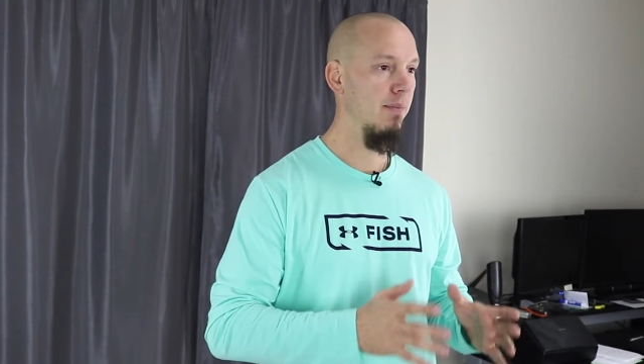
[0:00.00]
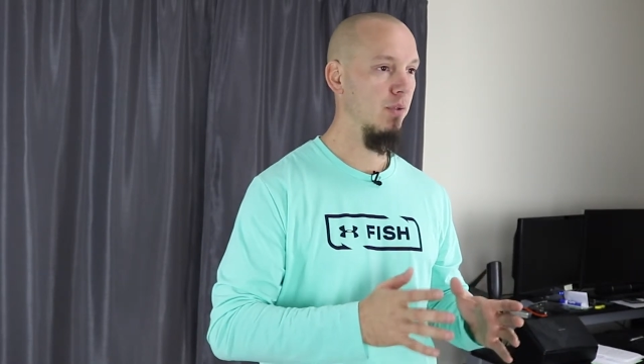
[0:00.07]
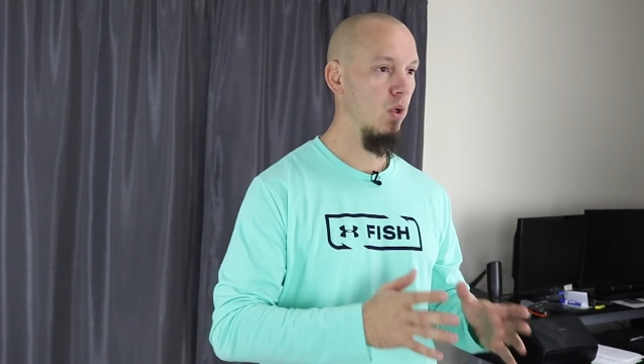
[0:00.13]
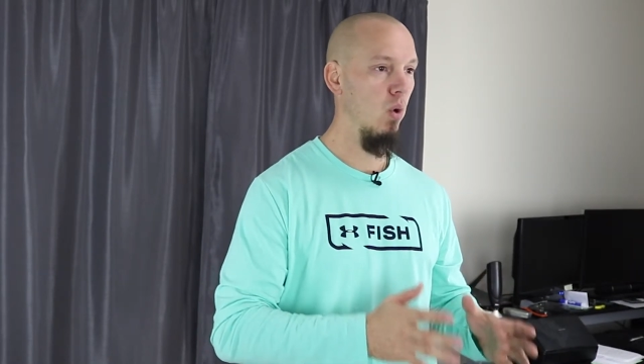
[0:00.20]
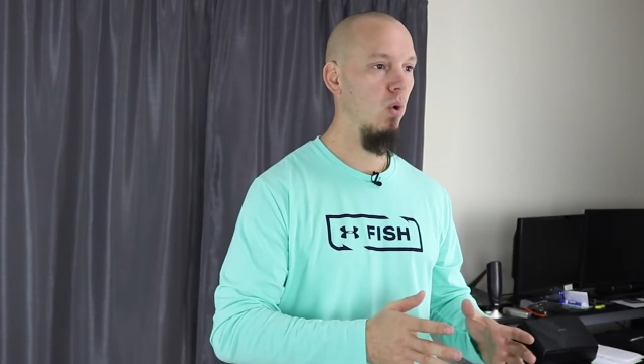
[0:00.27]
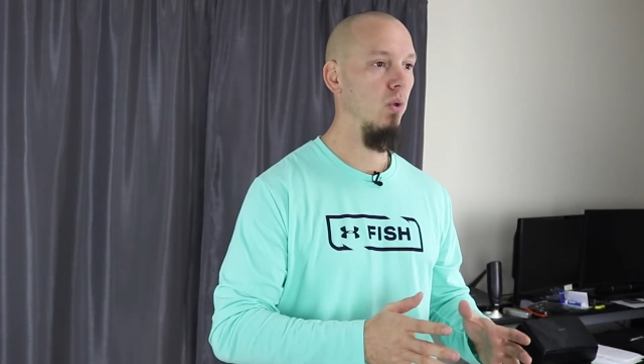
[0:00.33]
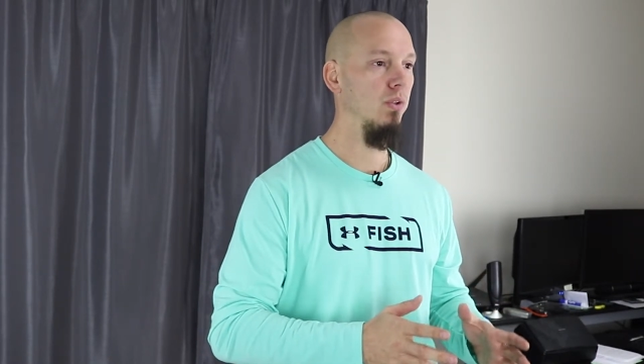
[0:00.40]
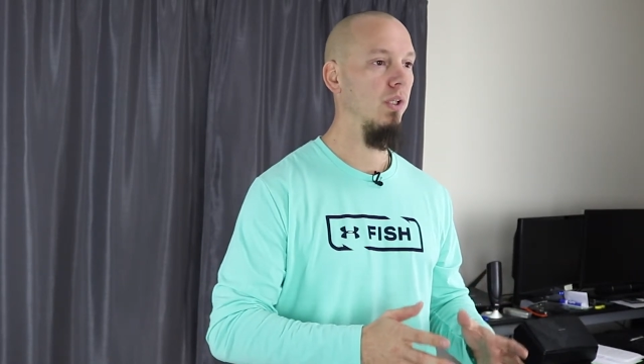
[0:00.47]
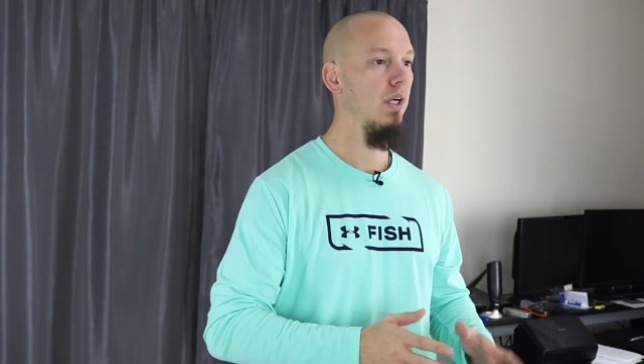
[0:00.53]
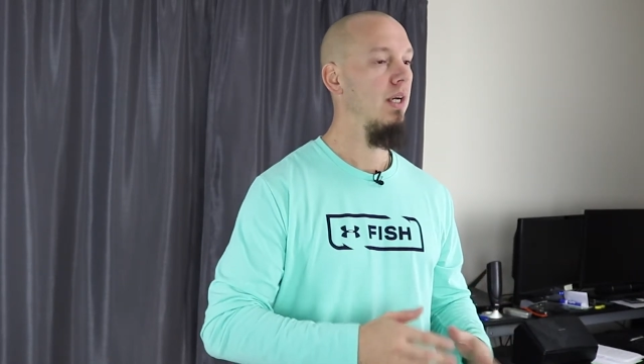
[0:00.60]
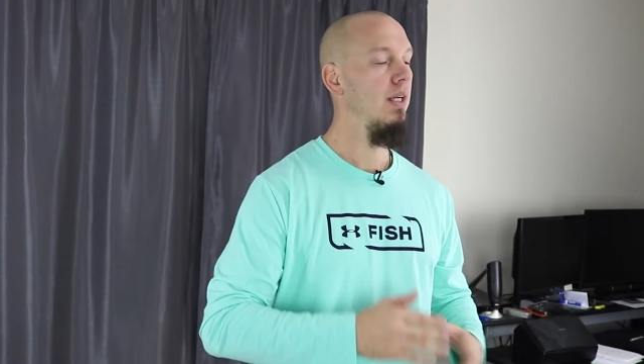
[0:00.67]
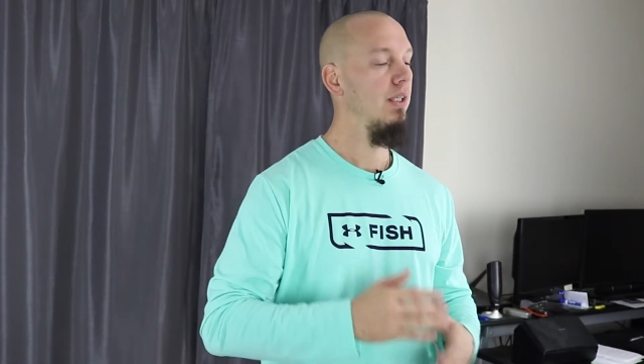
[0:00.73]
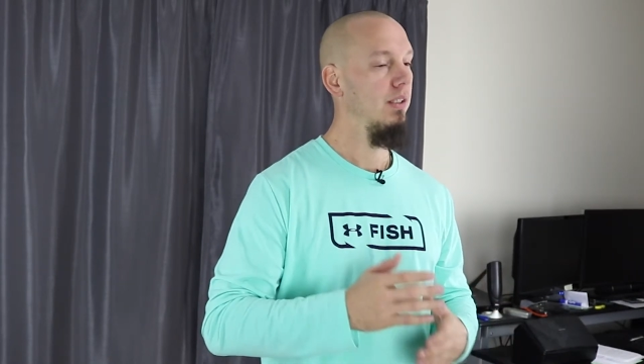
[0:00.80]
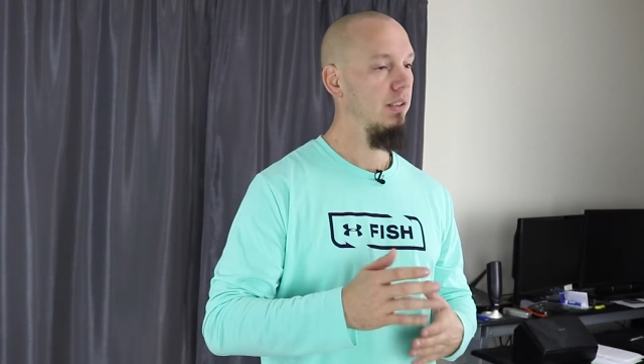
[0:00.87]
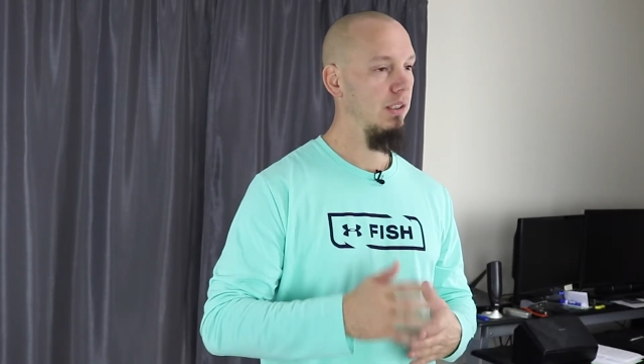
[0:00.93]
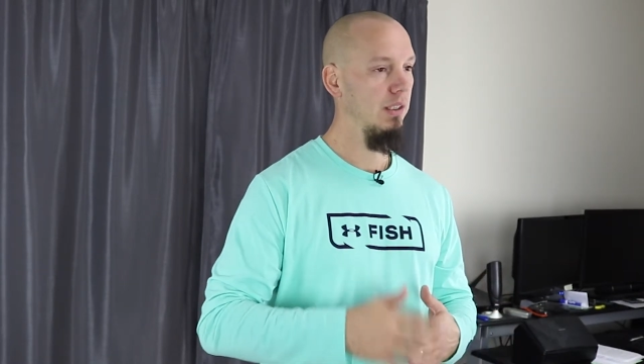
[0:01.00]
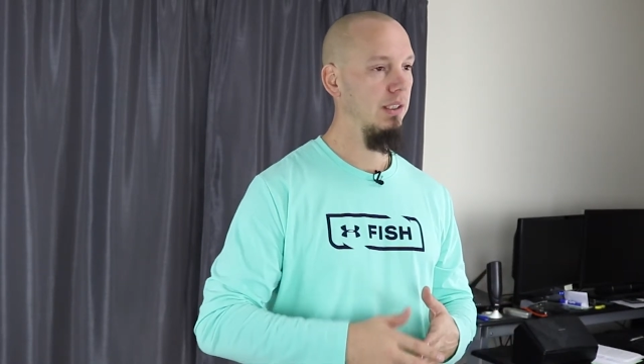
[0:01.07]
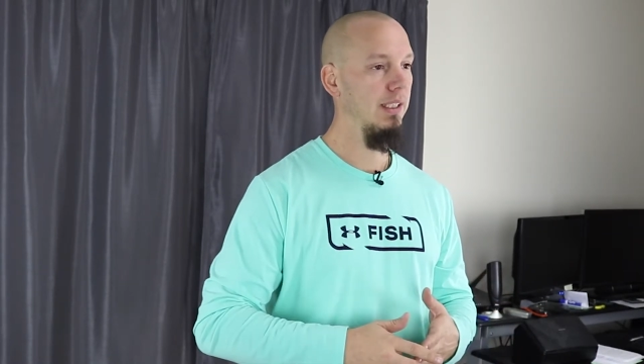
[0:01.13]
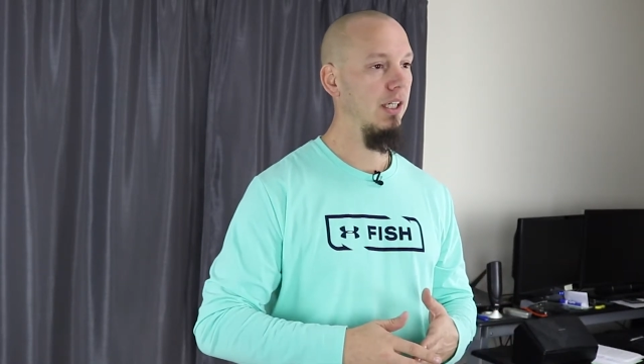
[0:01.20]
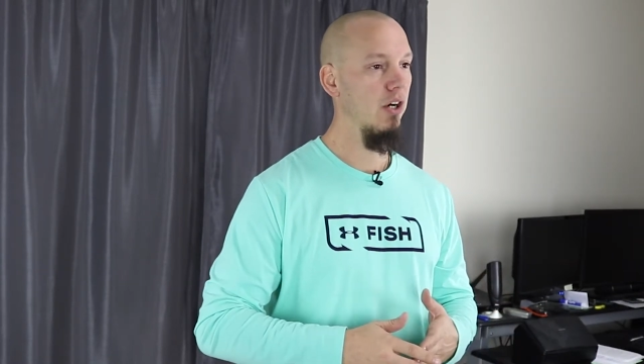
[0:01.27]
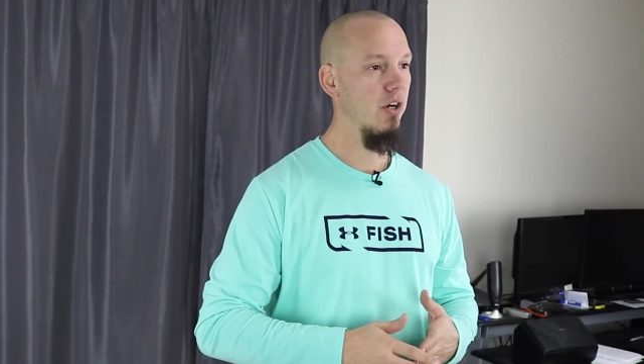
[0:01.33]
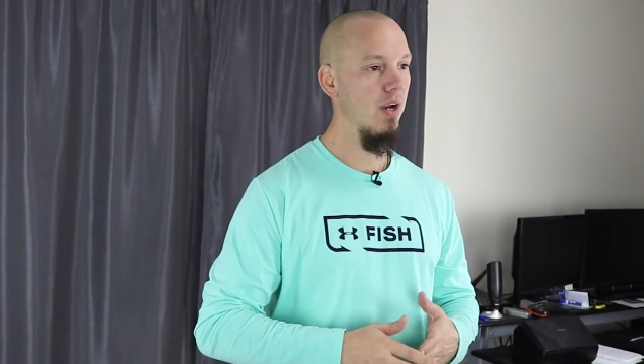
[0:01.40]
cold to
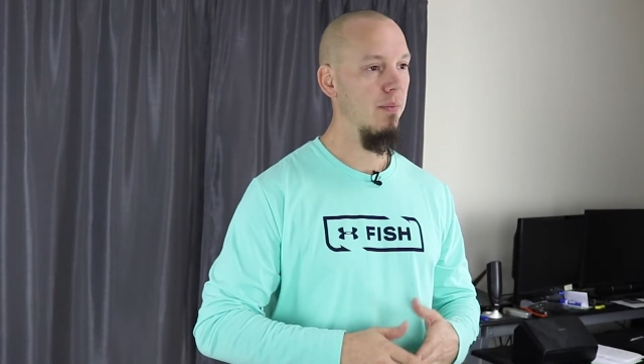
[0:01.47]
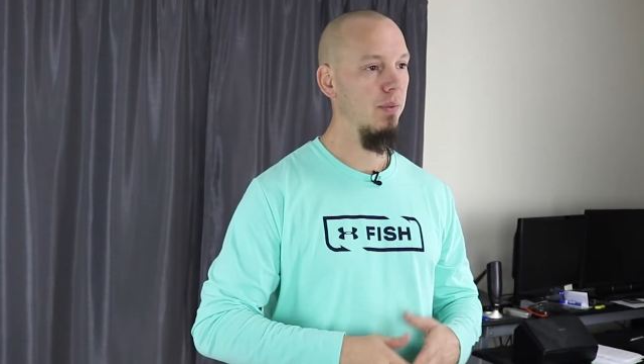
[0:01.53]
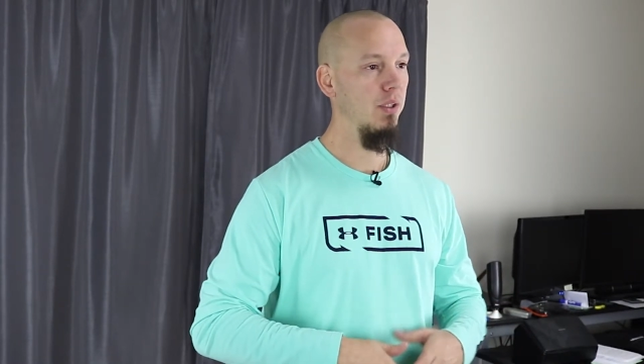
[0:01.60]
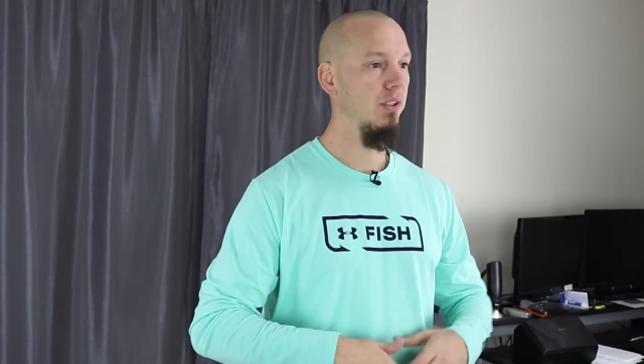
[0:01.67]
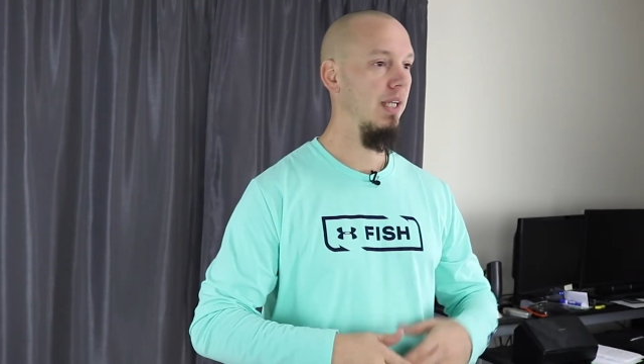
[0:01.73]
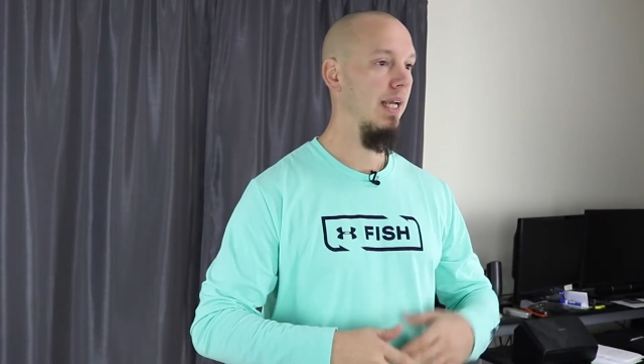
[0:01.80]
see our numbers